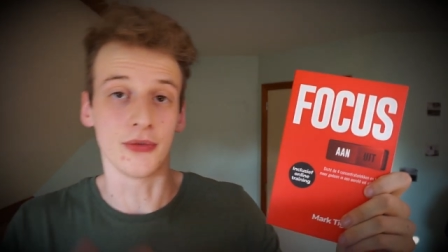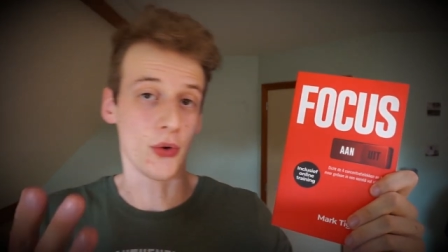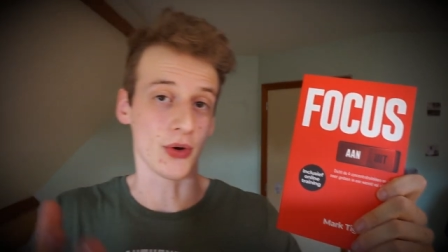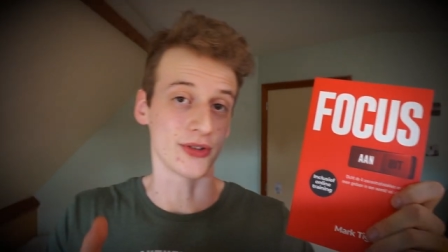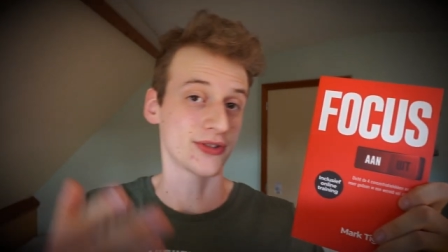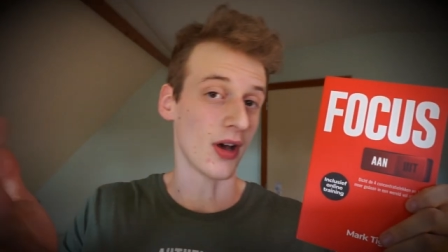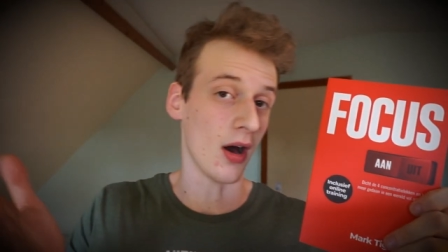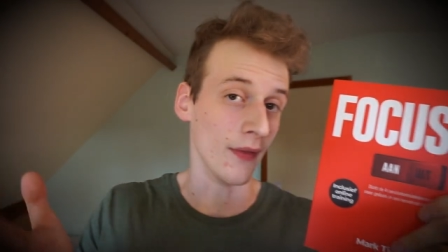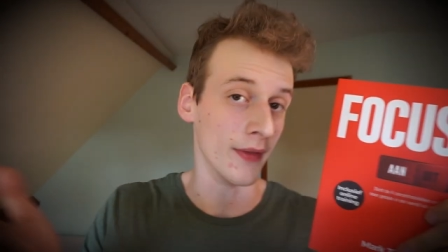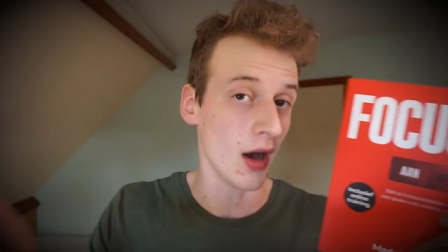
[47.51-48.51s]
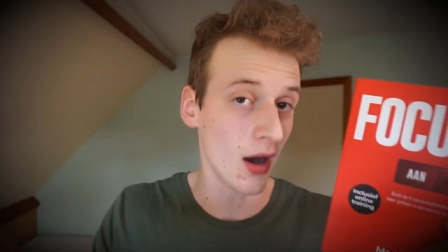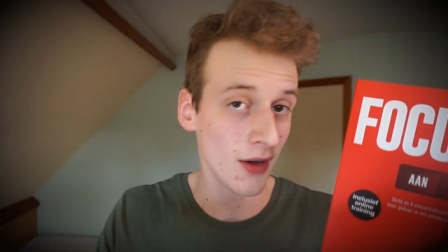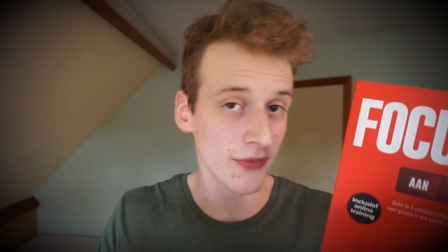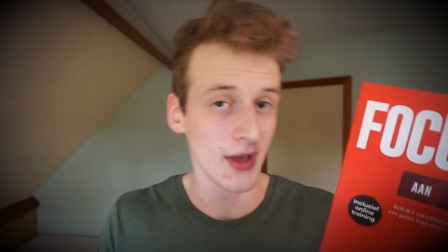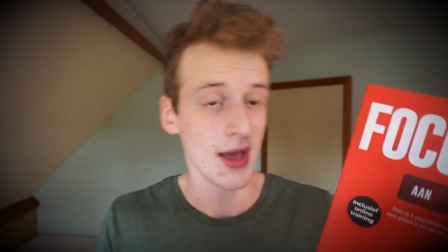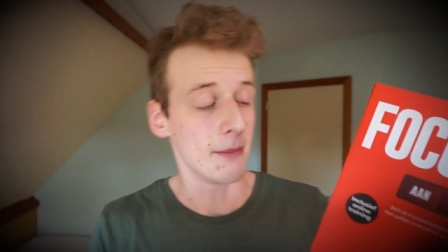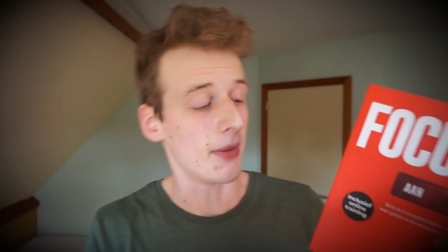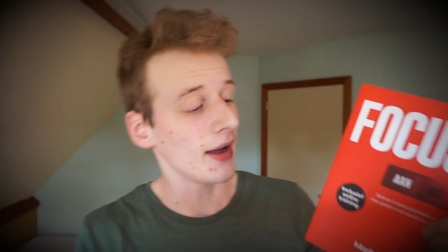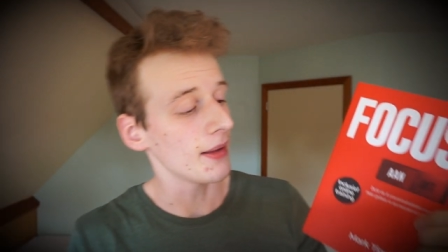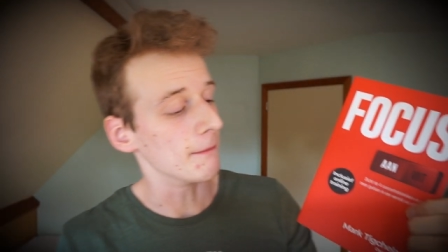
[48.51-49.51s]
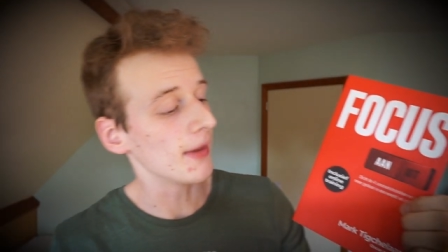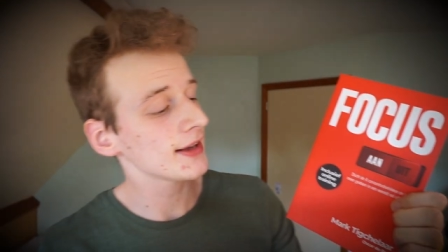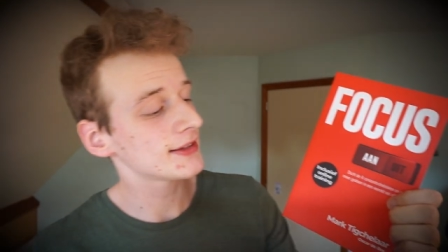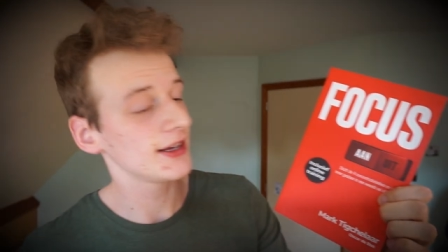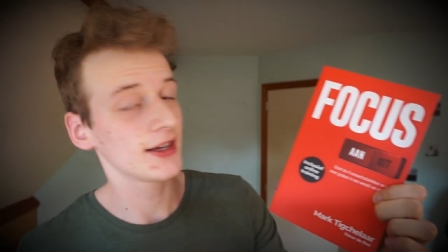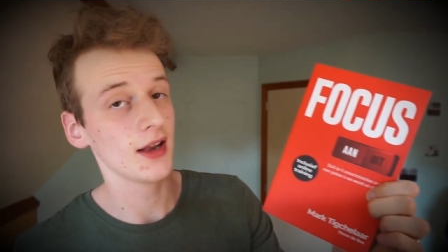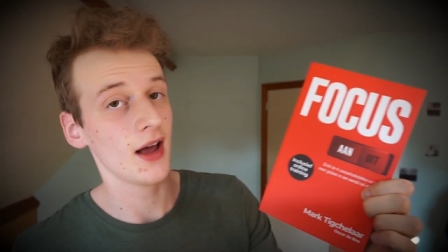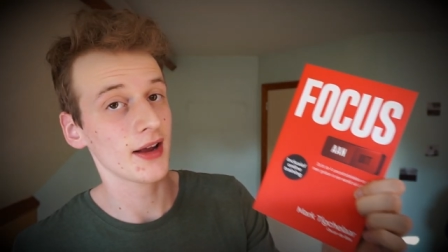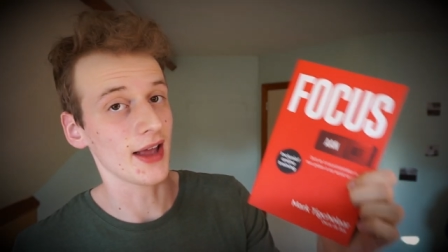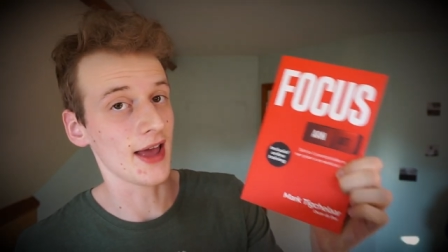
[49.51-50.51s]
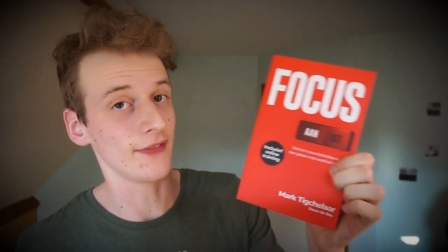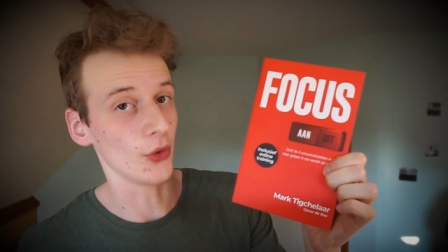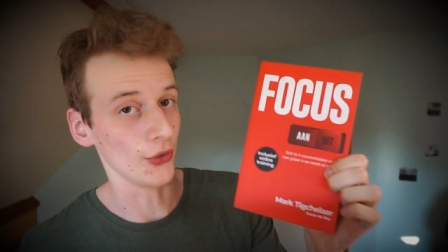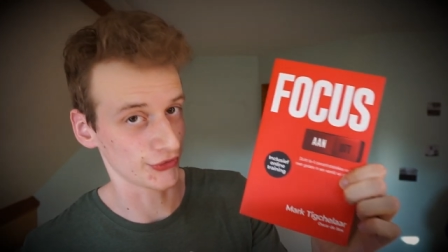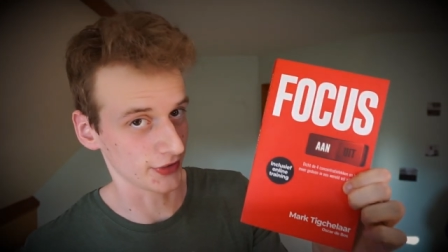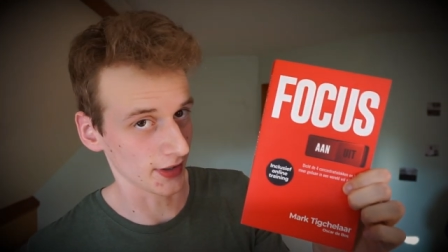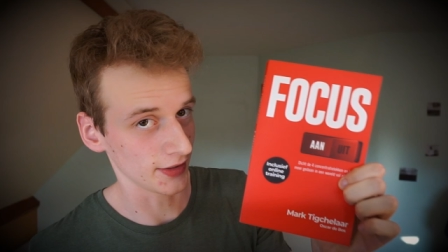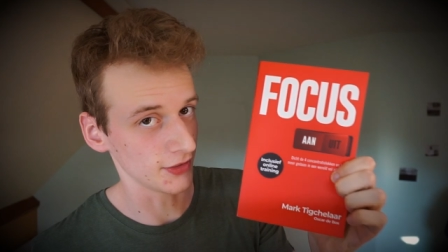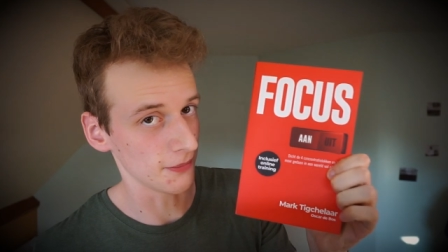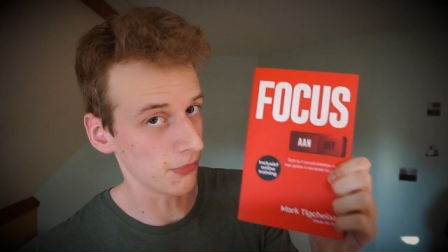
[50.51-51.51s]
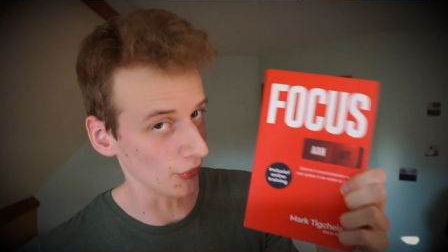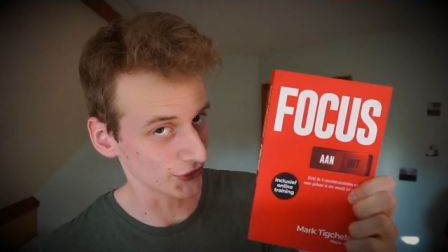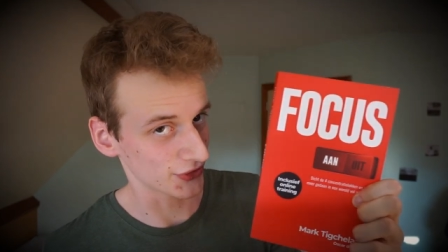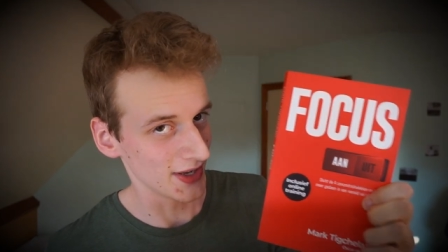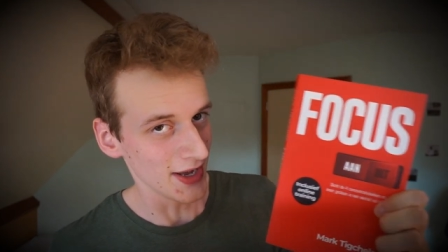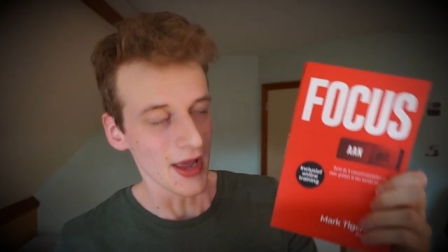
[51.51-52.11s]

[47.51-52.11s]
Focus On Off by Mark Tigchelaar and Oscar de Bos.